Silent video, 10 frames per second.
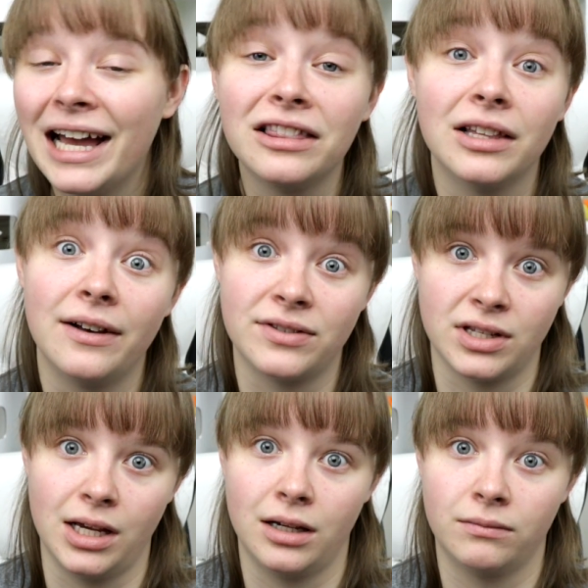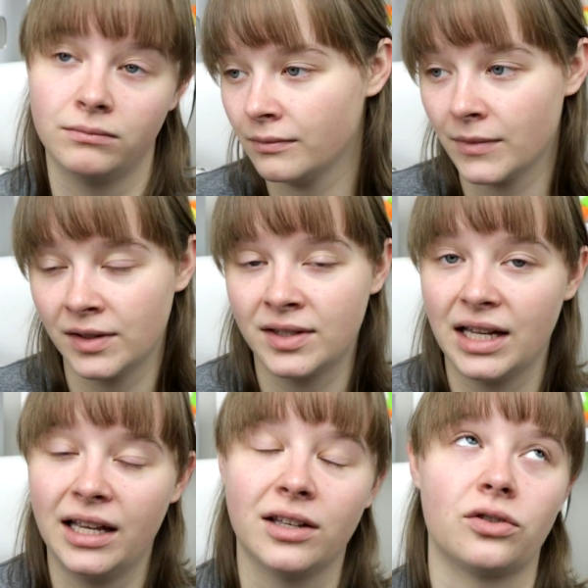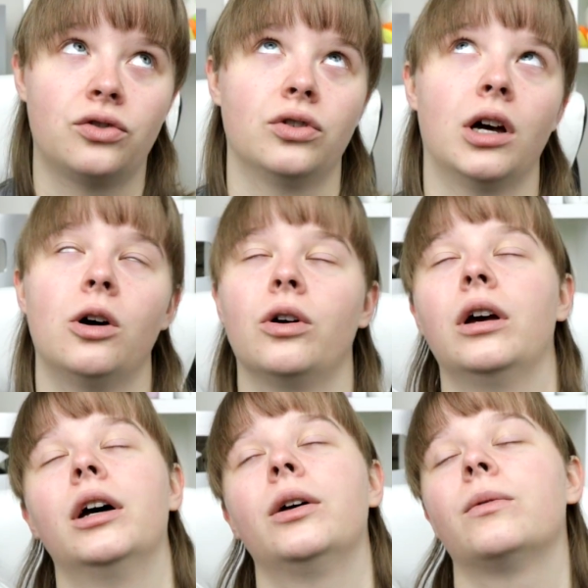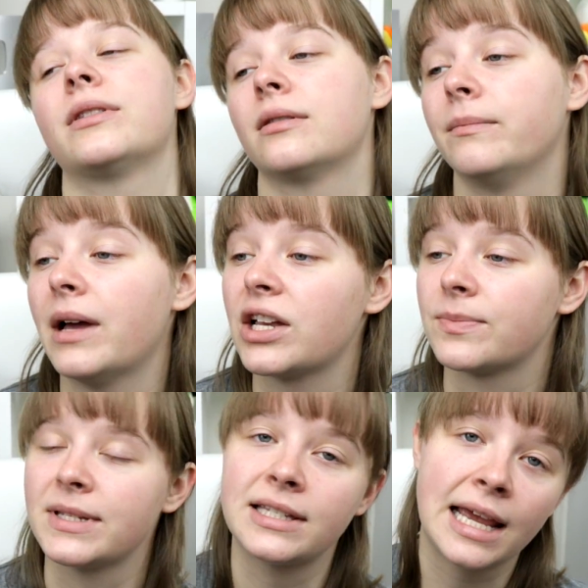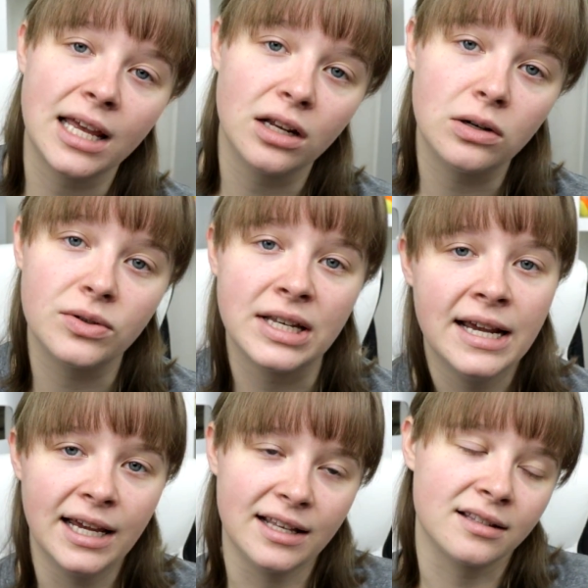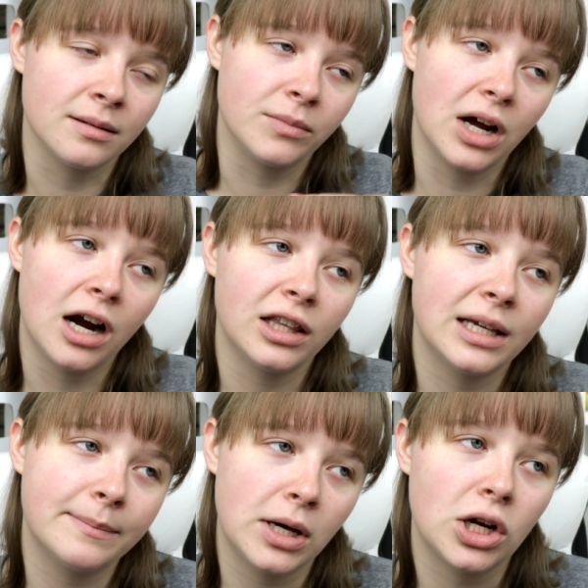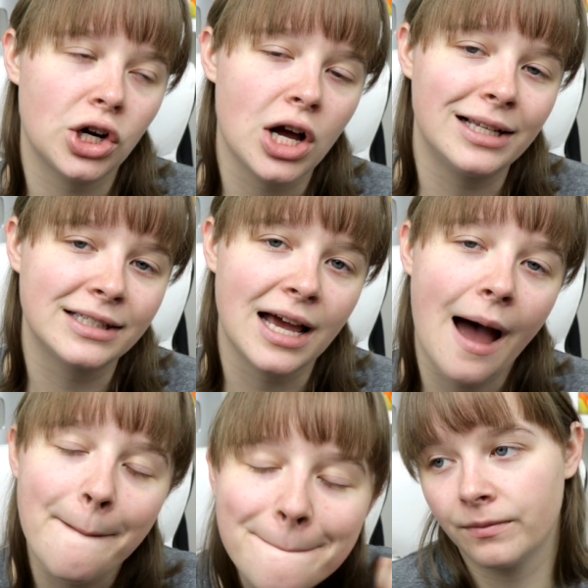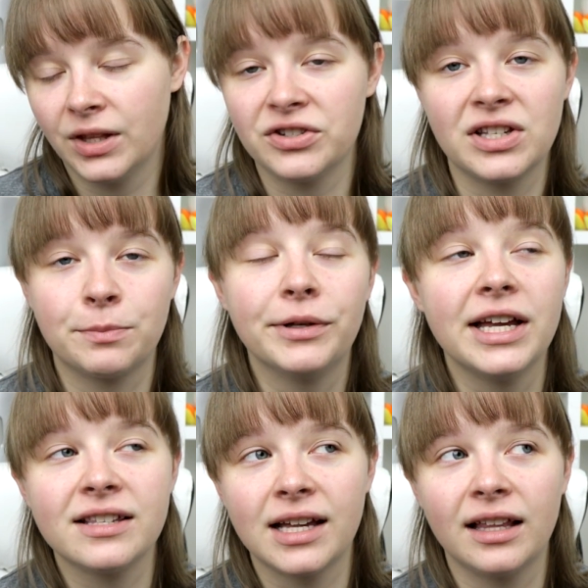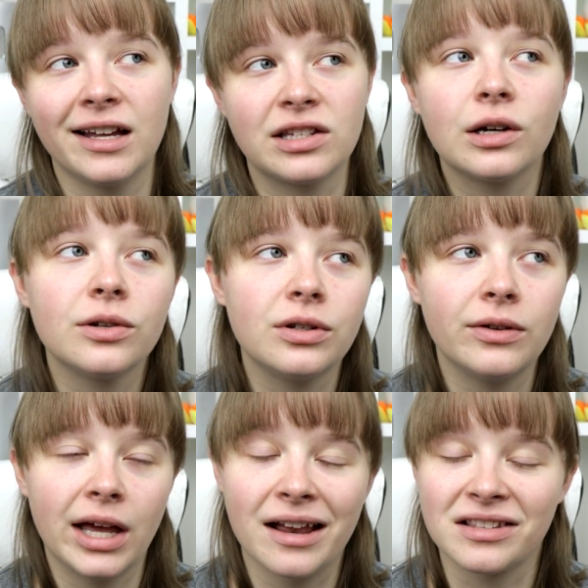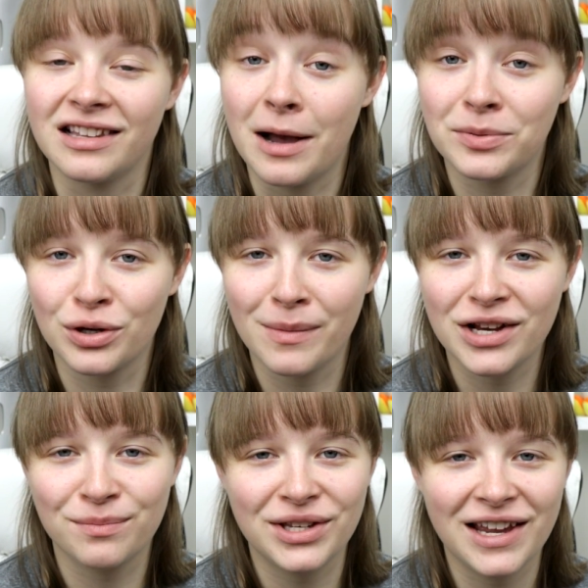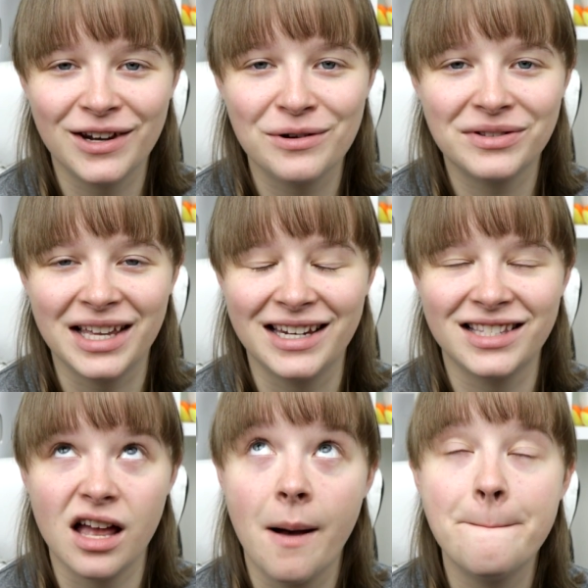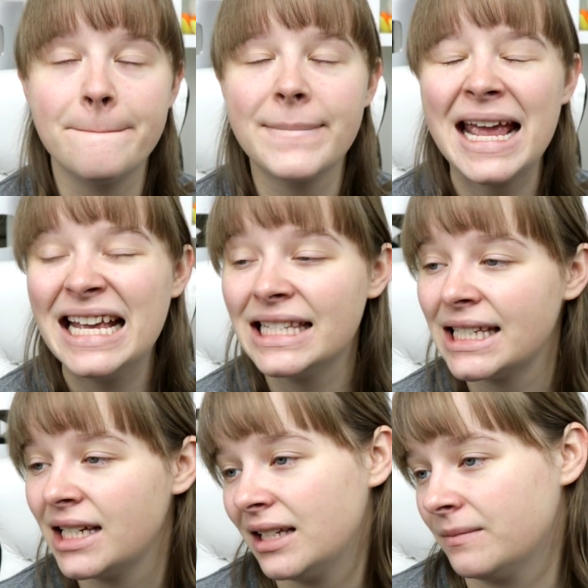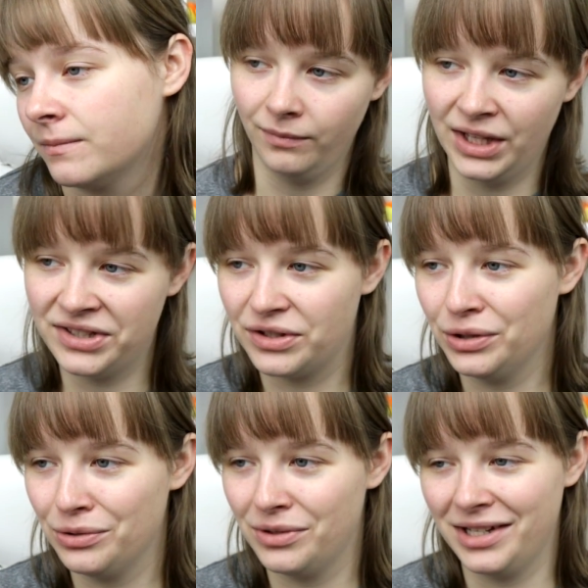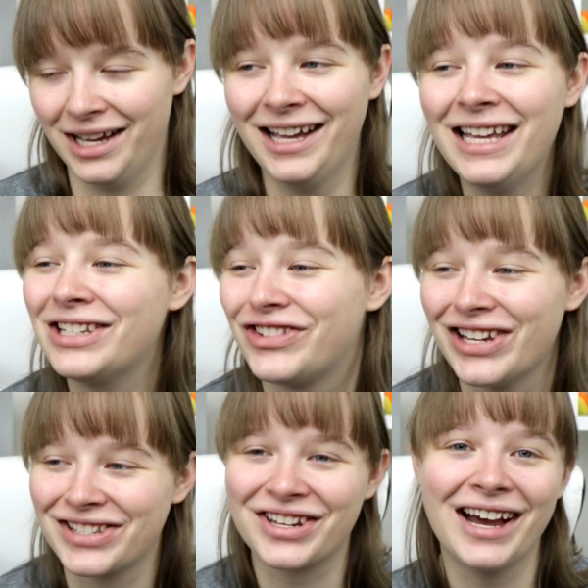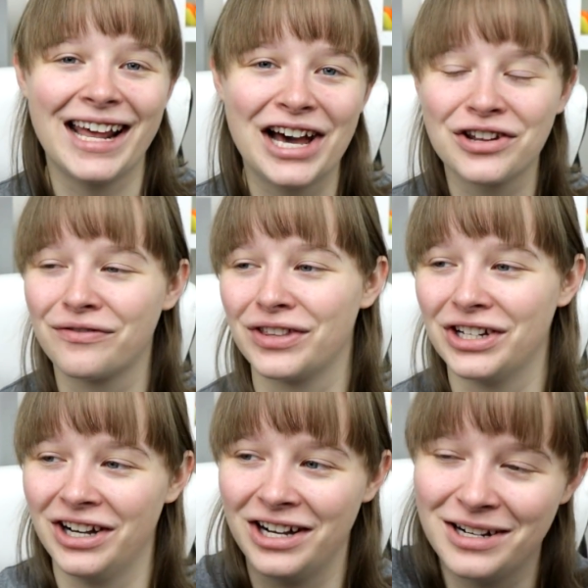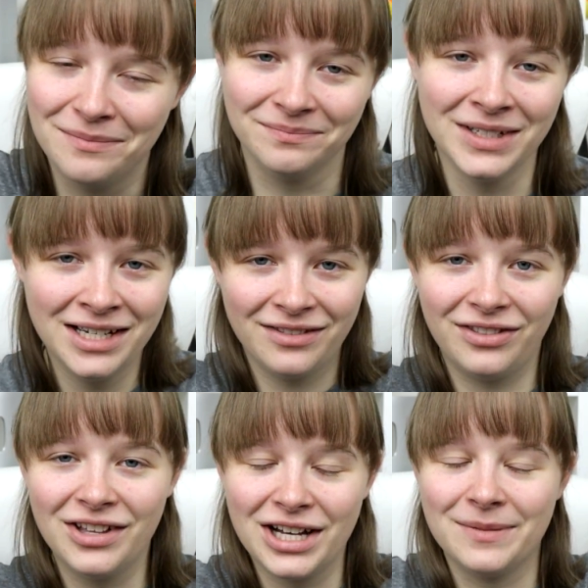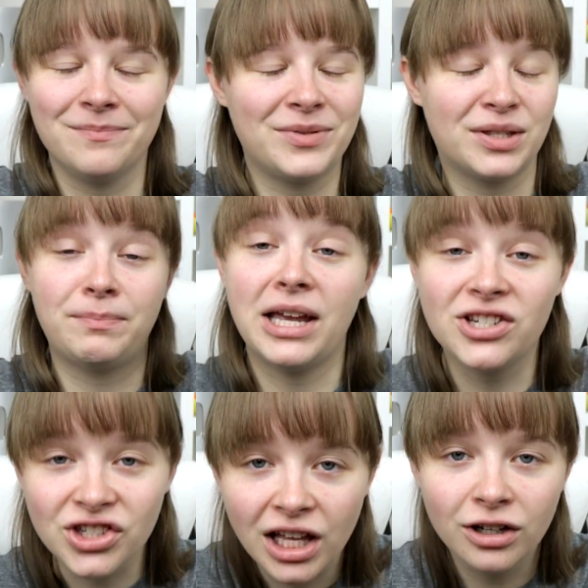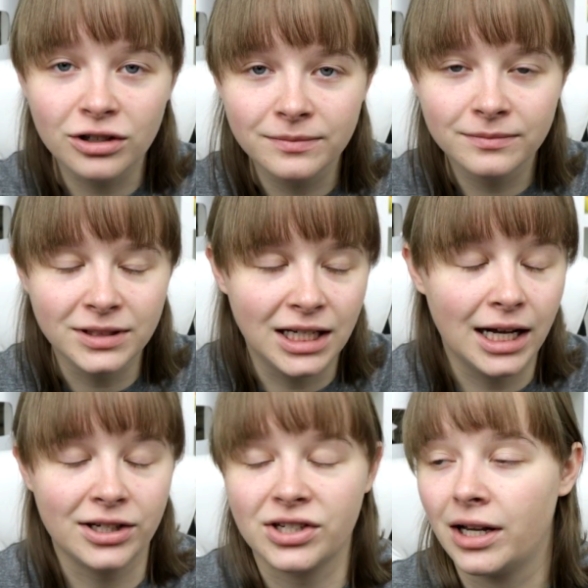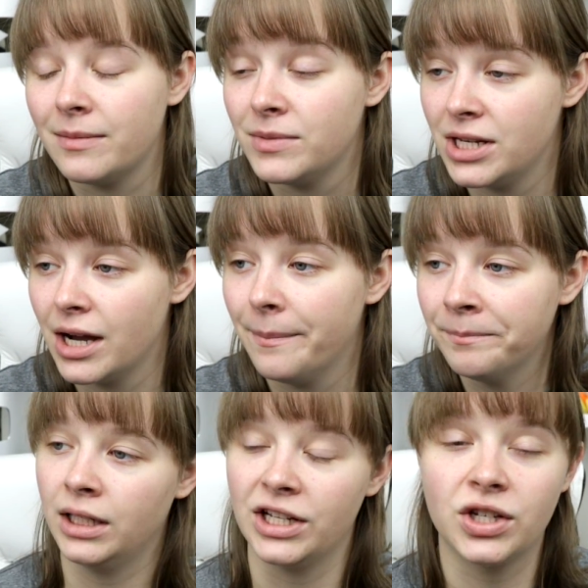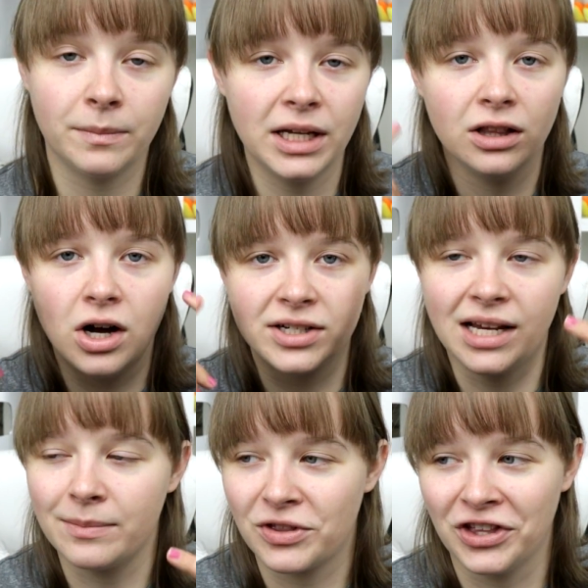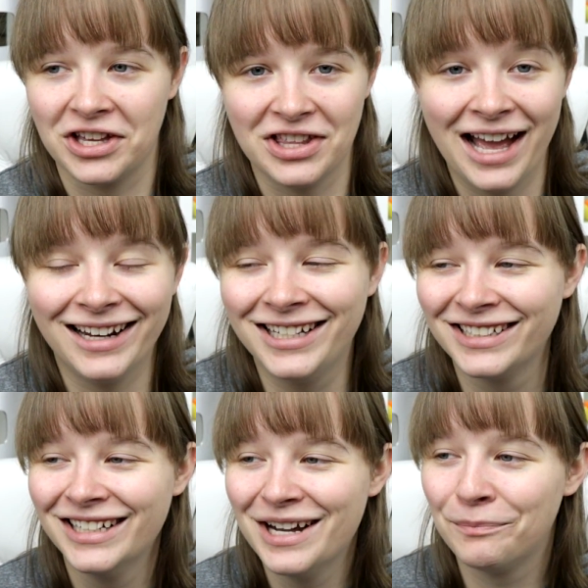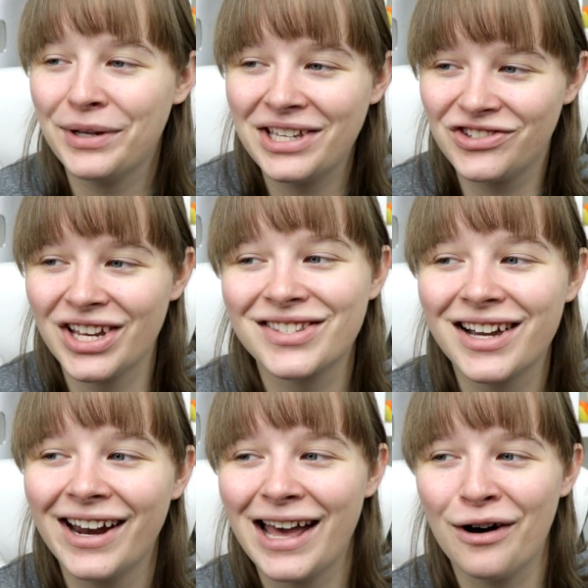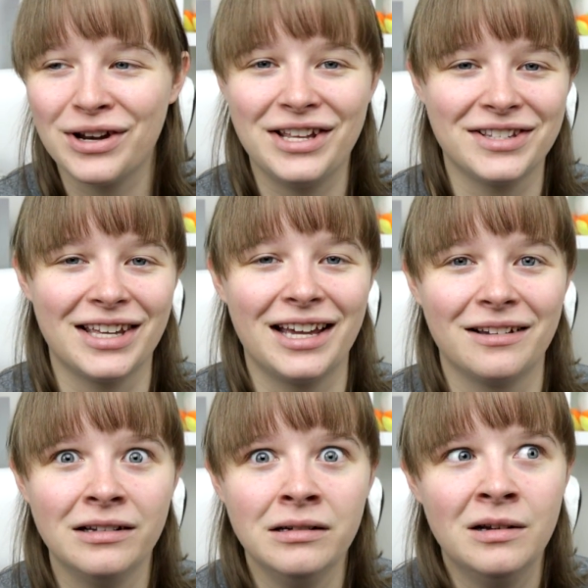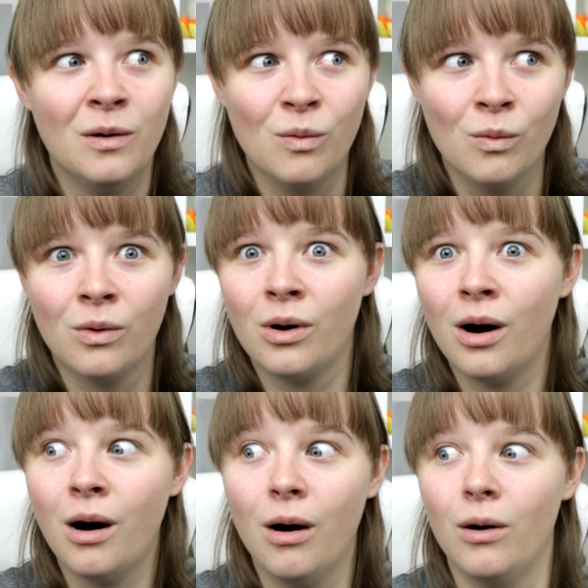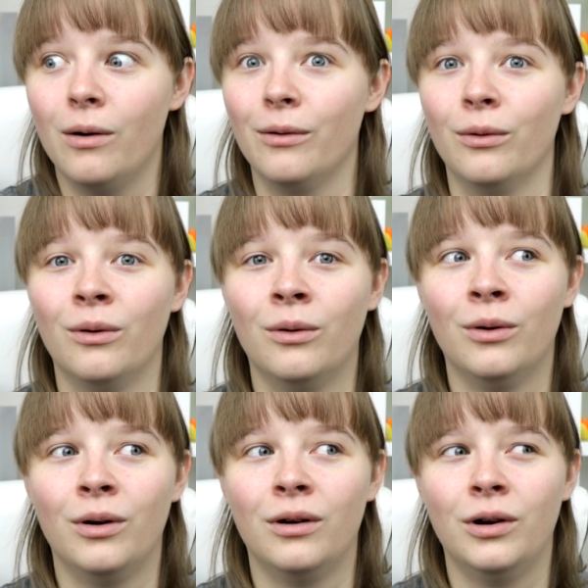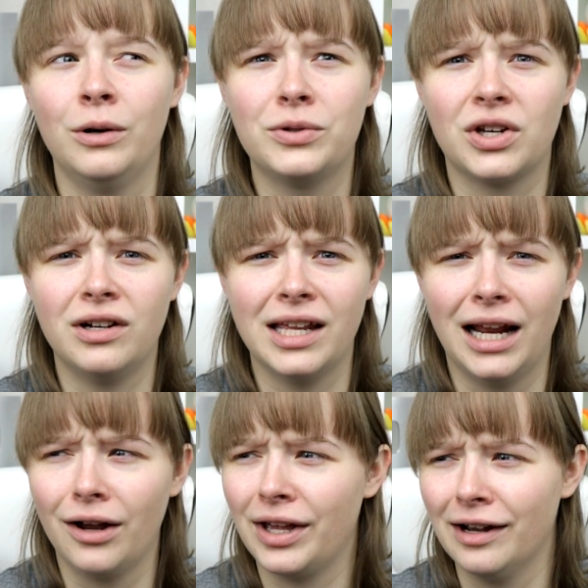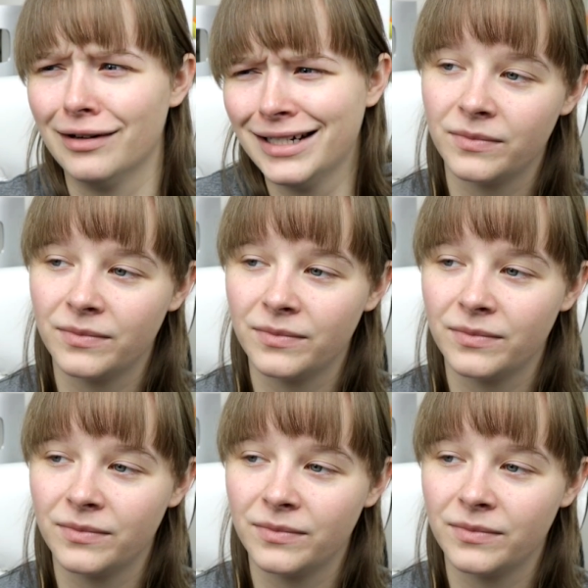I love steak. Steak is so good with some mashed potatoes and some garlic butter on top. There's this place I like to go to that has lobster mashed potatoes and it's amazing. This dude, he just got out of the space shuttle. Gosh, I'm dumb. It took me a long time to think of that, but he just got out and he's like, whoa, who's cooking out here?